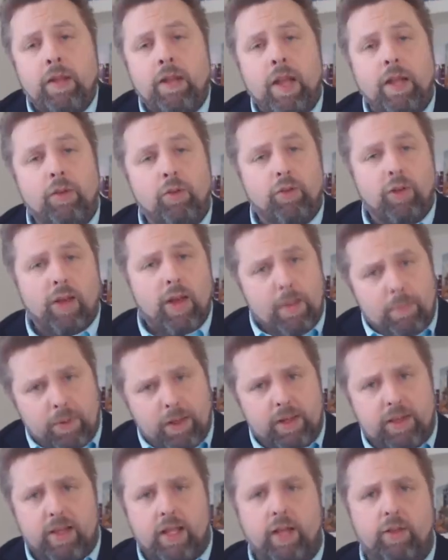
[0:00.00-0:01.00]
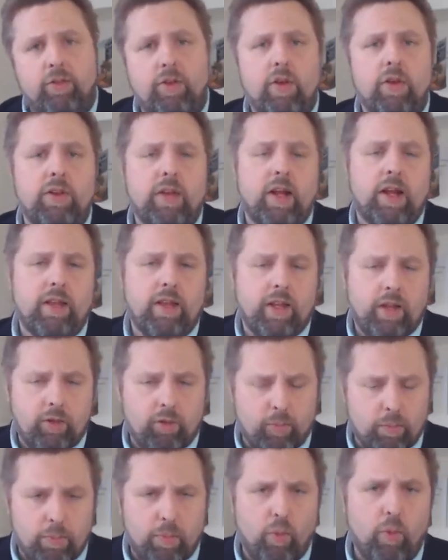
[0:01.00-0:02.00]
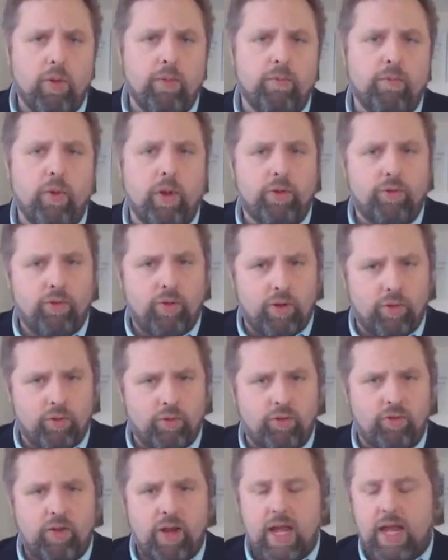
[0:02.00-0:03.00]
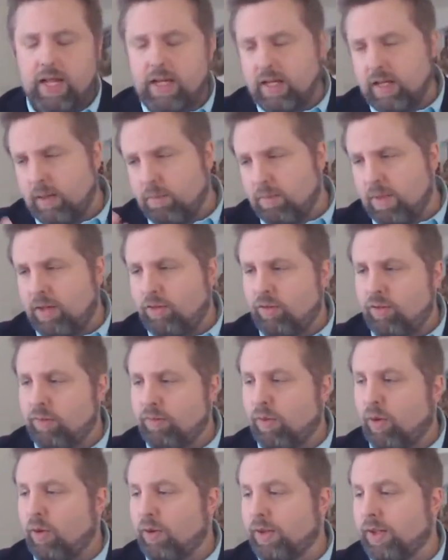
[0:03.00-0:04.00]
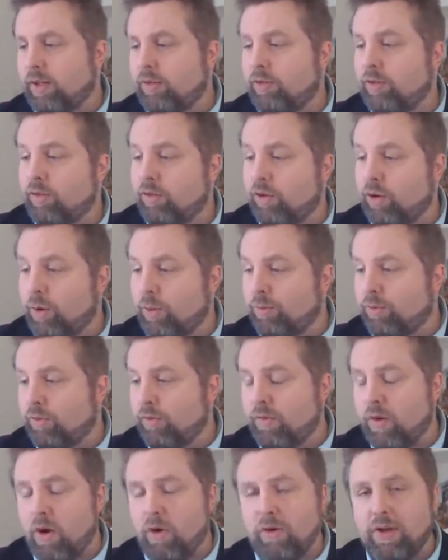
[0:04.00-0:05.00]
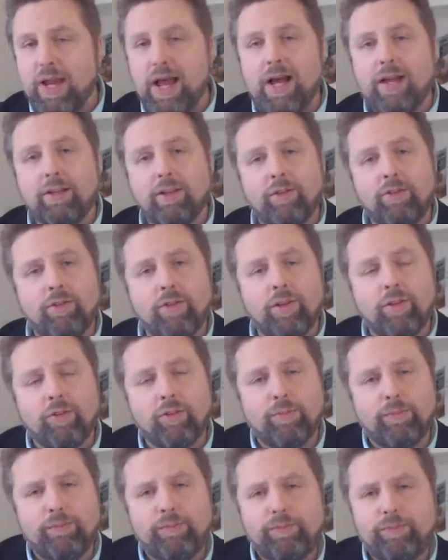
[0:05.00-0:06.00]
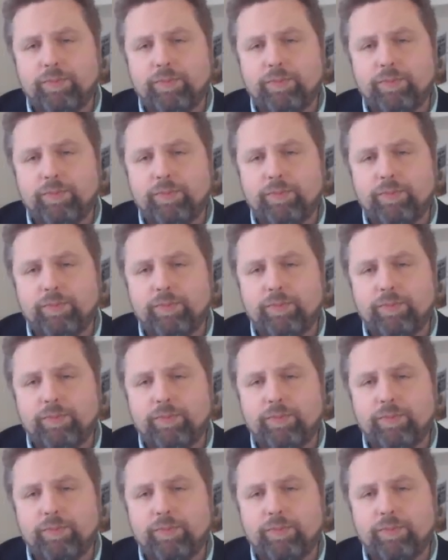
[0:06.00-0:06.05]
Now, there's a couple of things here that I think is important for us to understand in the midst of all this in terms of our analysis.